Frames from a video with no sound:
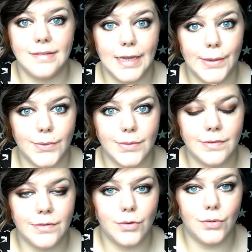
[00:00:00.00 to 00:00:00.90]
see you
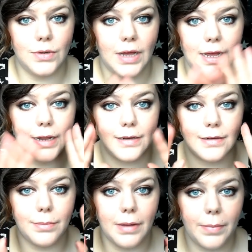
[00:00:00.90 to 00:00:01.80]
all soon,
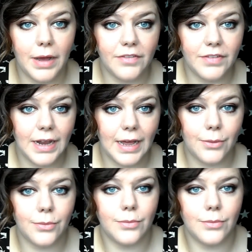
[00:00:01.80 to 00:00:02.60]
and bye bye.